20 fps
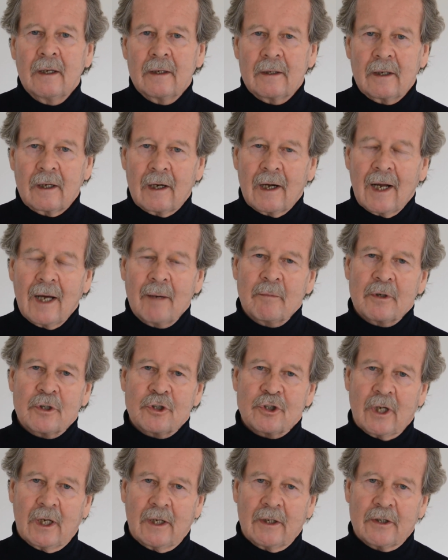the climate
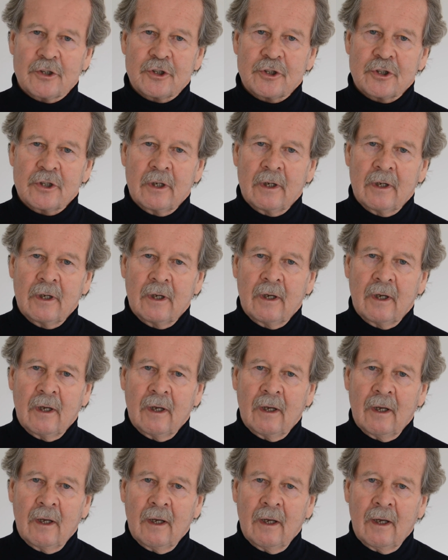challenge.
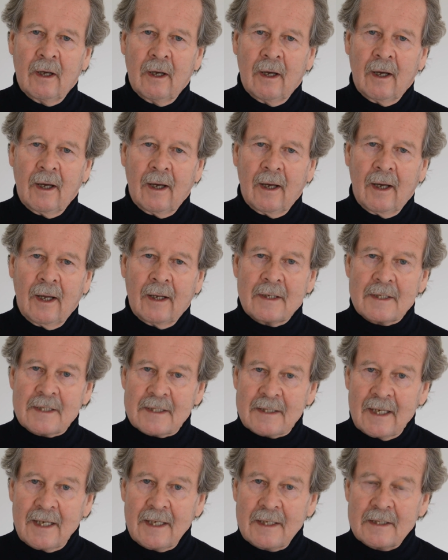And
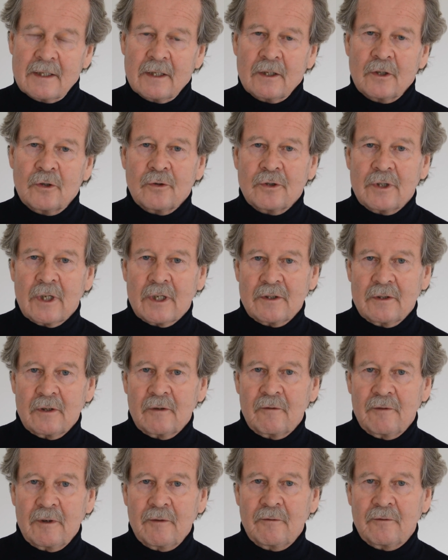states in
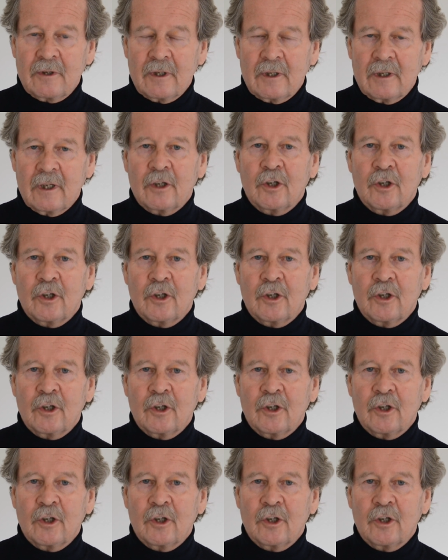2015